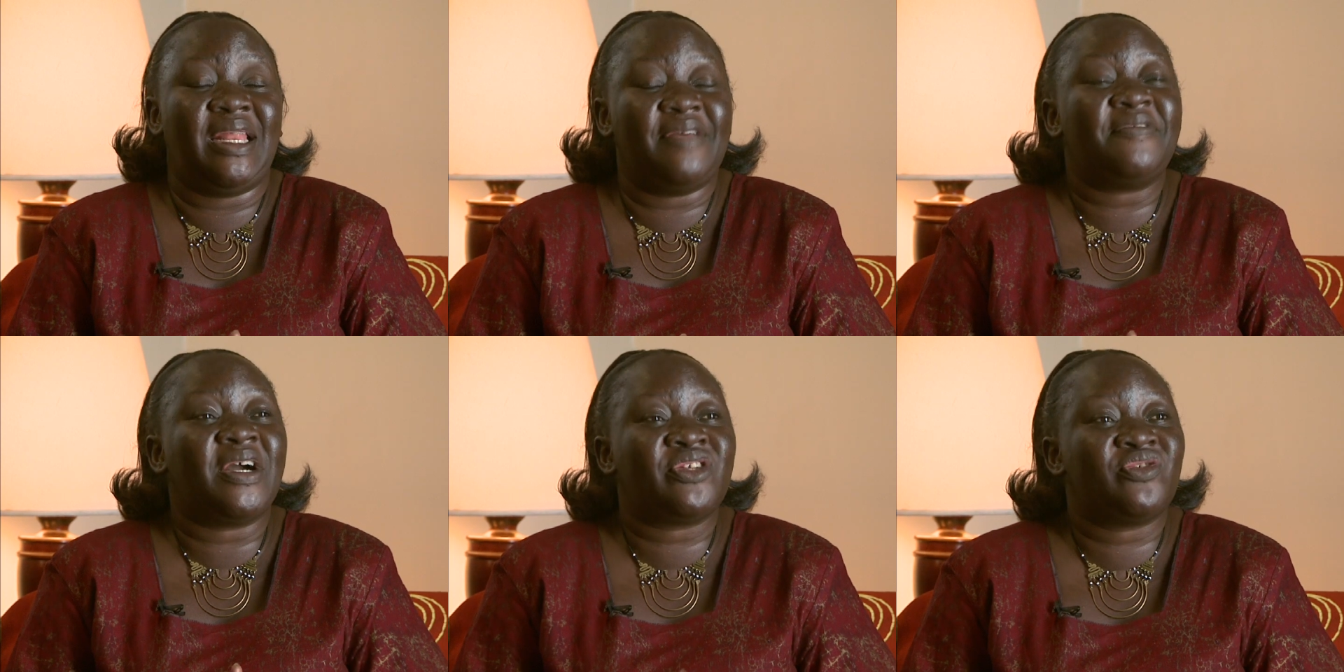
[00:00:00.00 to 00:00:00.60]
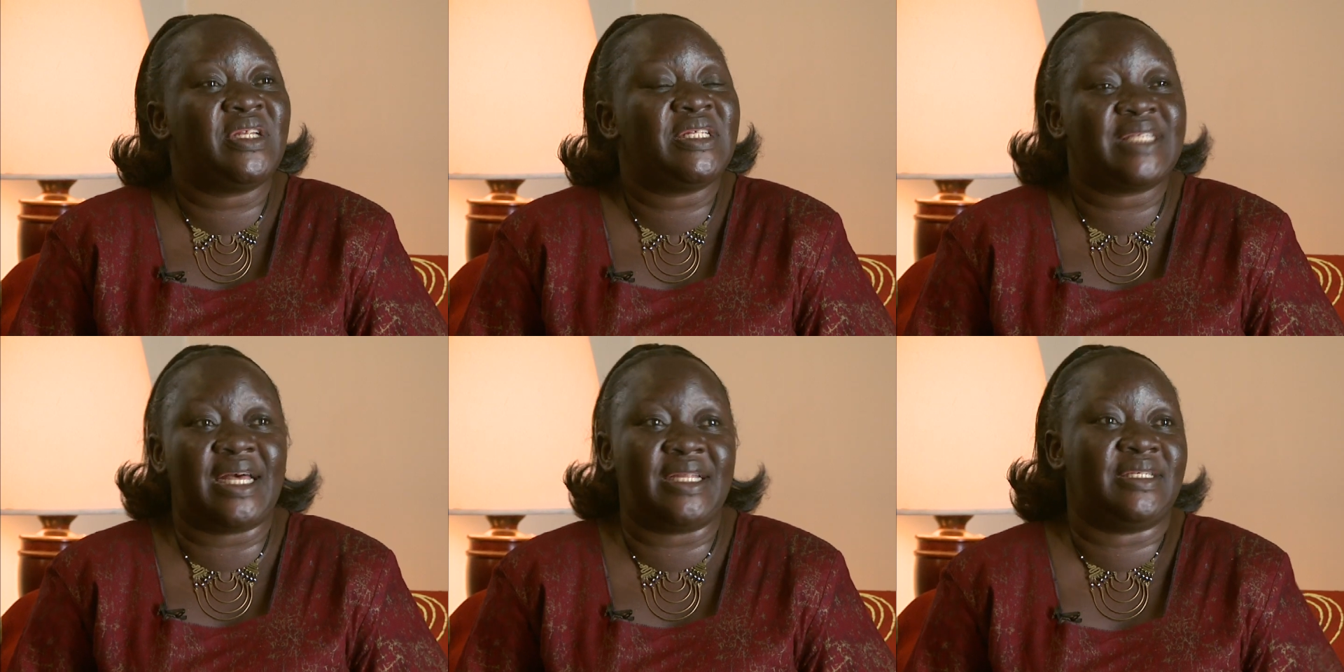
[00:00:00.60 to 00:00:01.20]
life actually
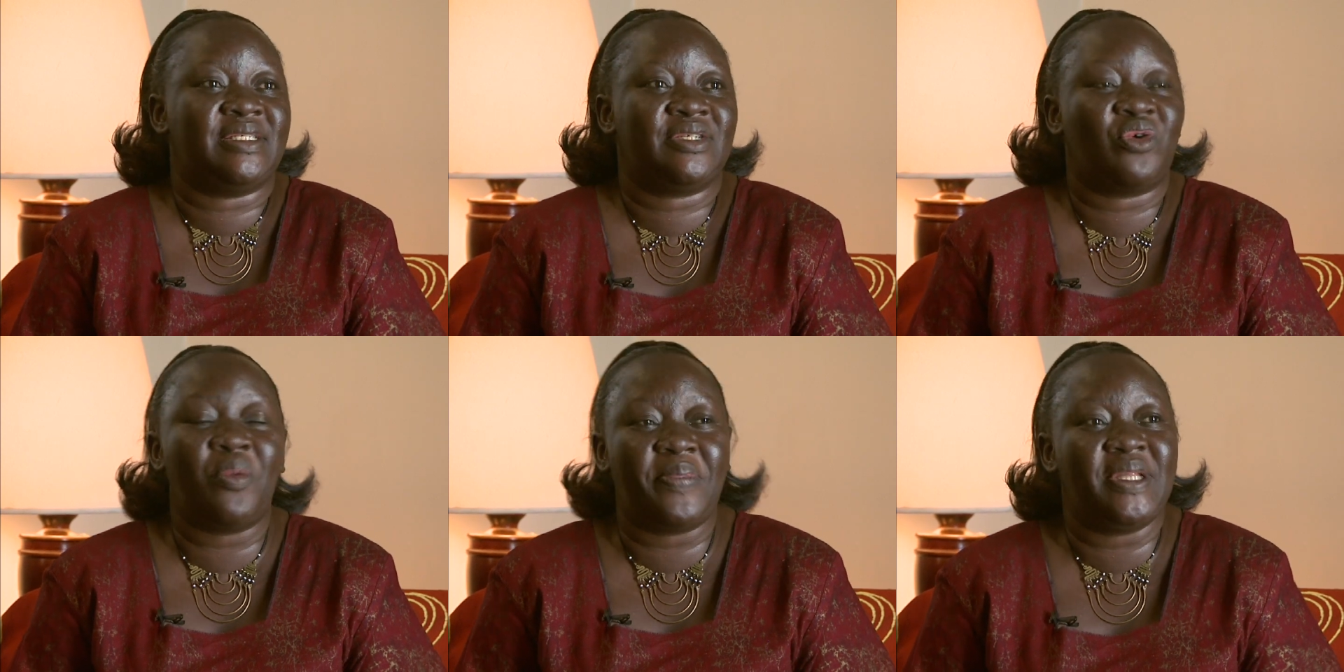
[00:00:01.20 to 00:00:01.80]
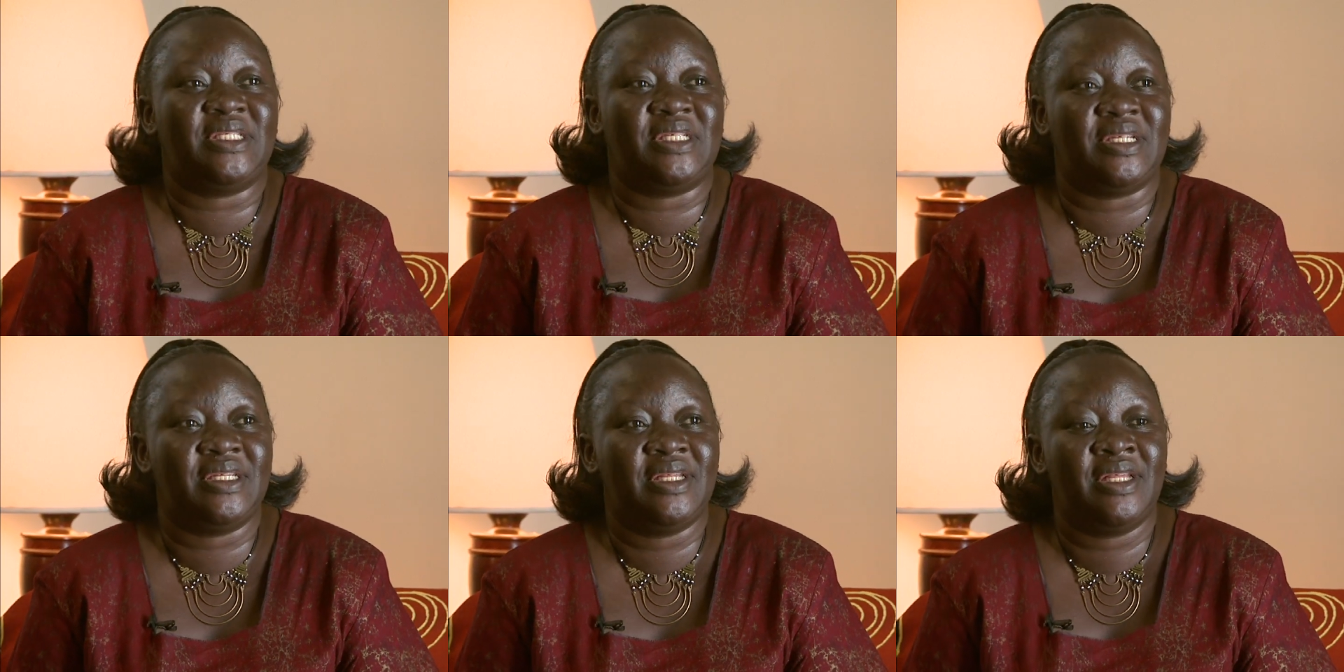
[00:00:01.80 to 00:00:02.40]
turned
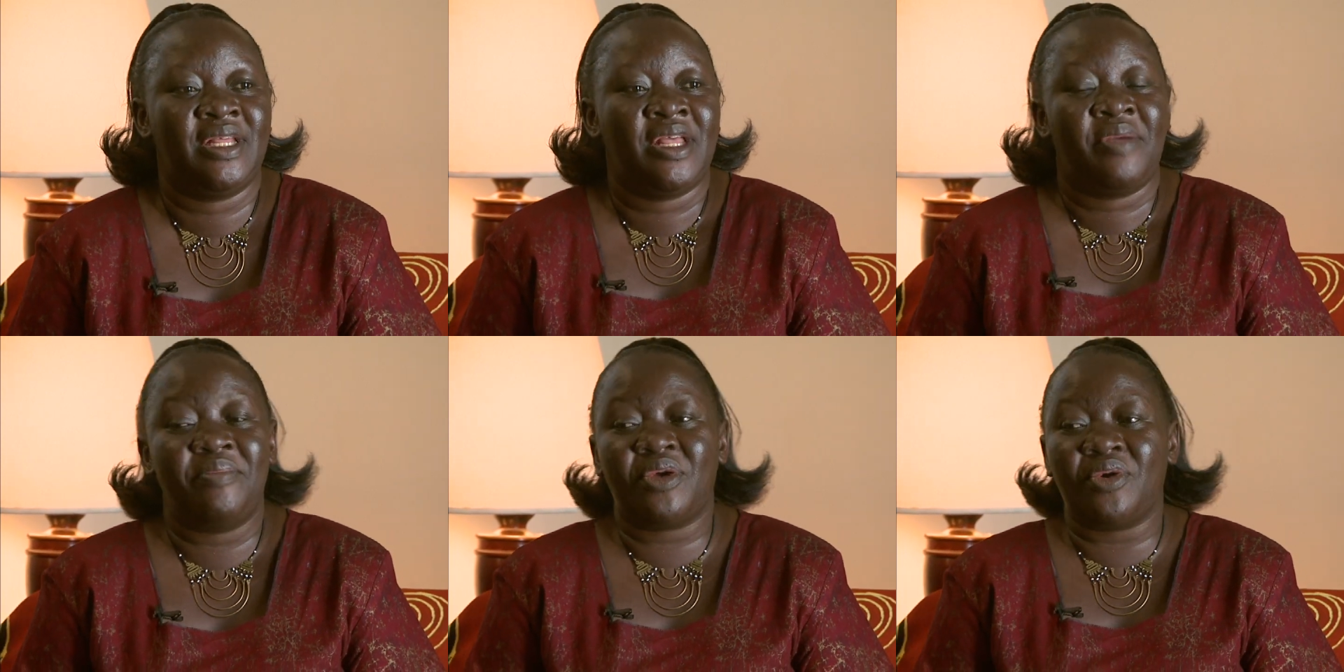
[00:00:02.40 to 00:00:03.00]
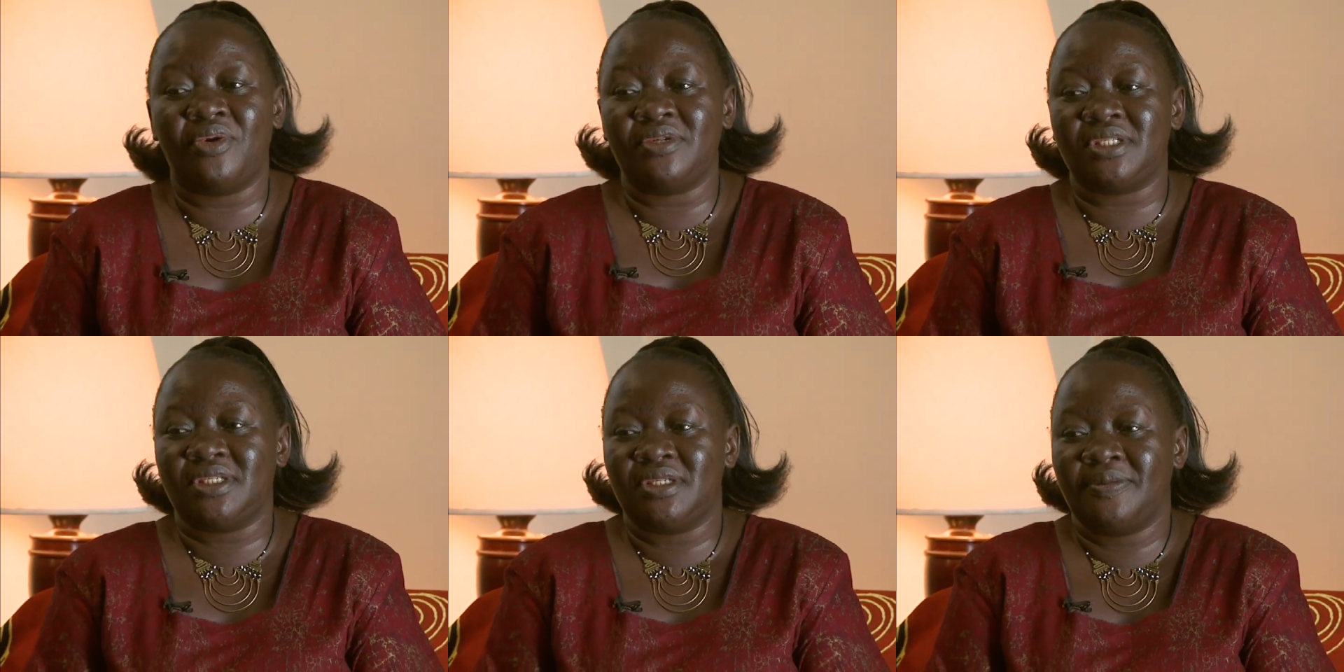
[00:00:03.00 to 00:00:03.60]
completely
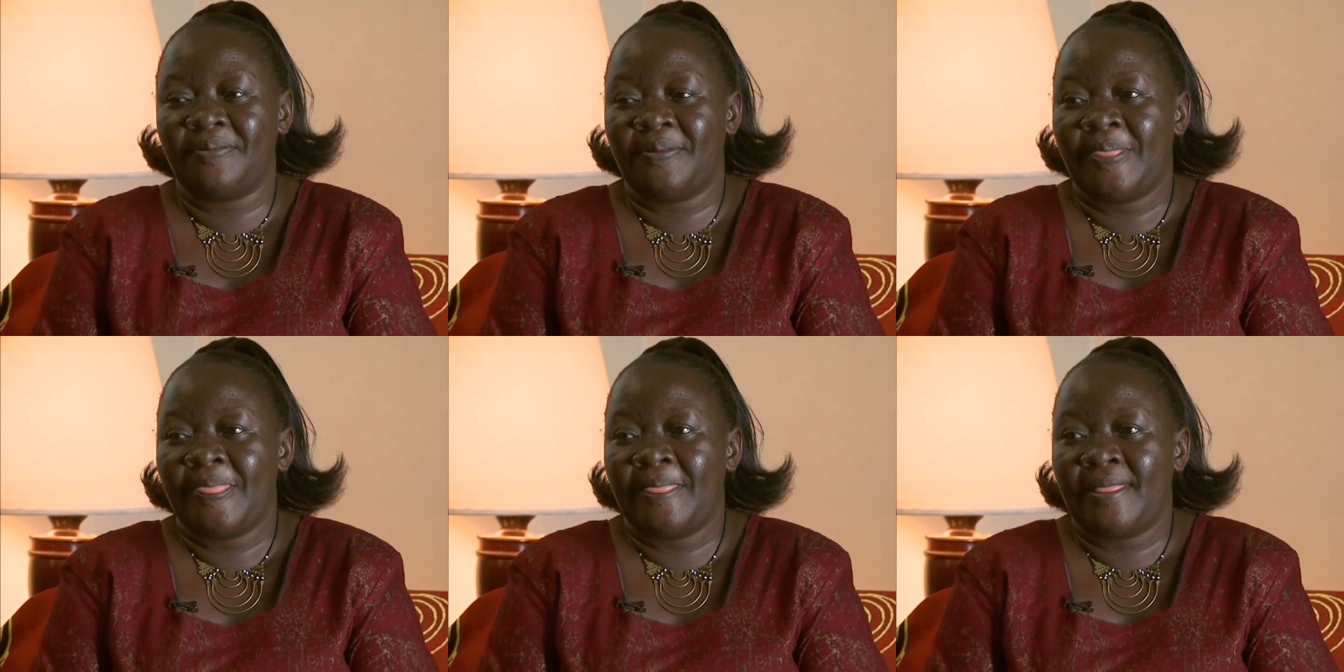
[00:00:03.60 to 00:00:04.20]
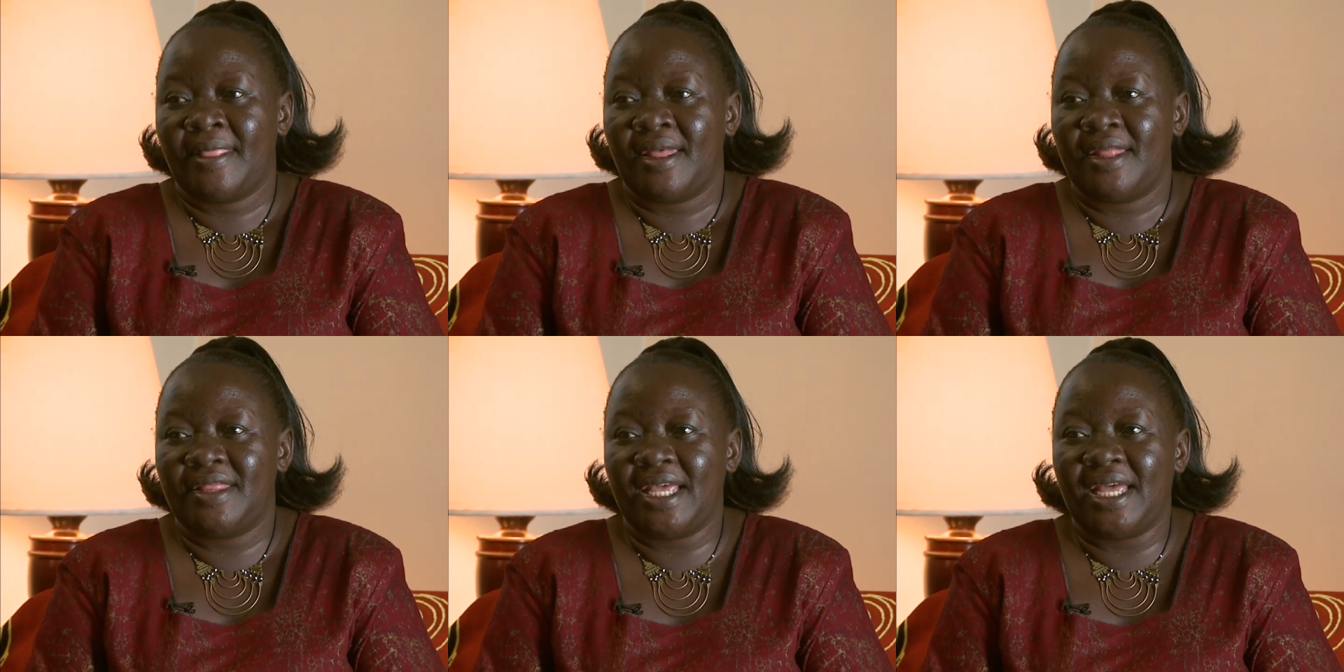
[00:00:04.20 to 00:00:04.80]
because
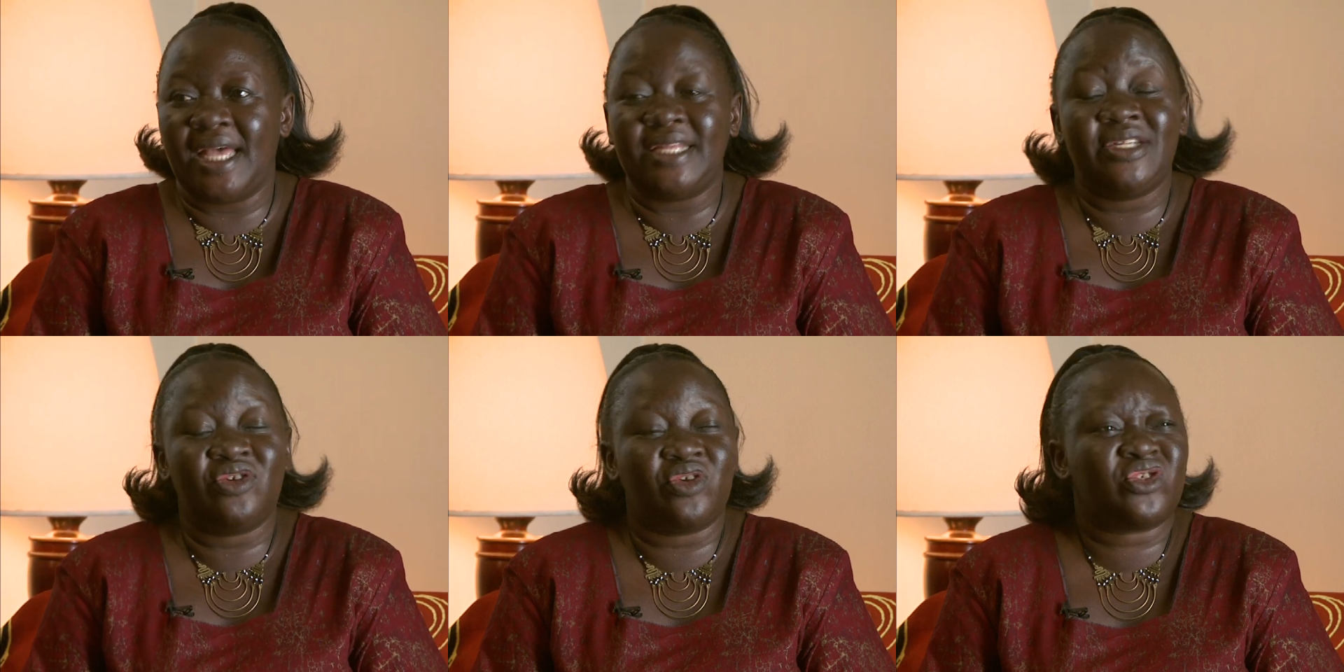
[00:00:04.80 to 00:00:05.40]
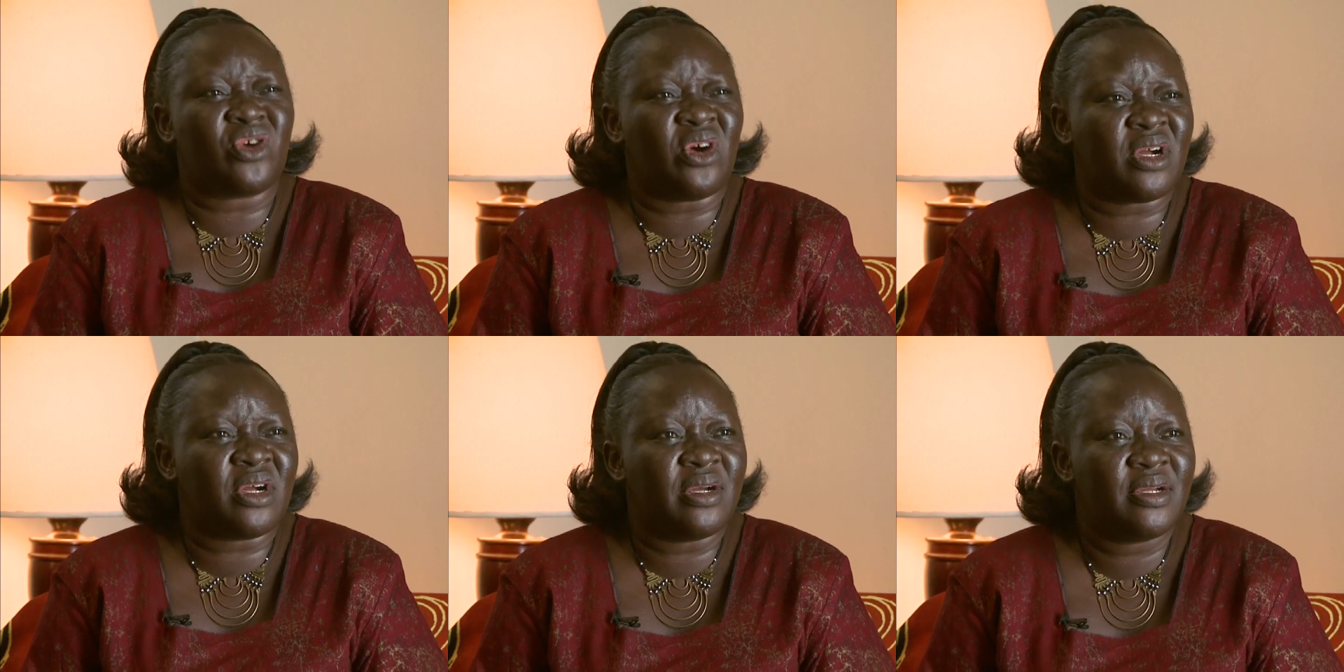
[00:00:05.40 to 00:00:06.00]
the guy did not
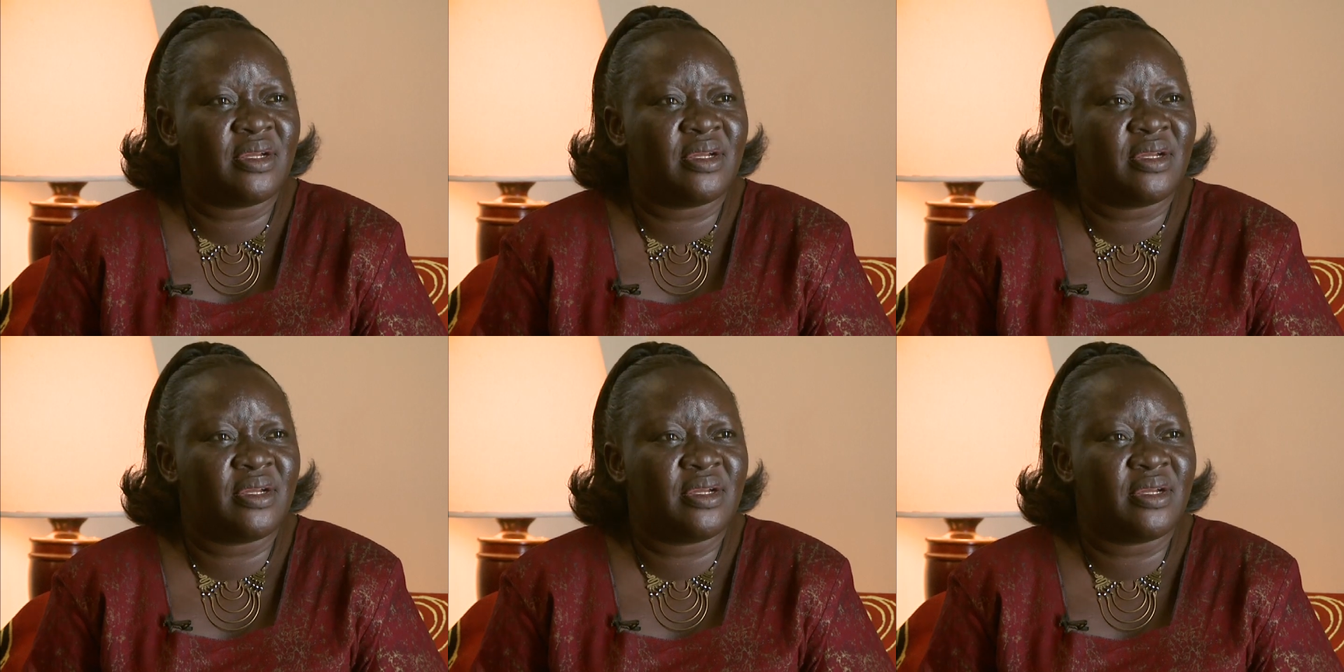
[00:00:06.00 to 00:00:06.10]
talk.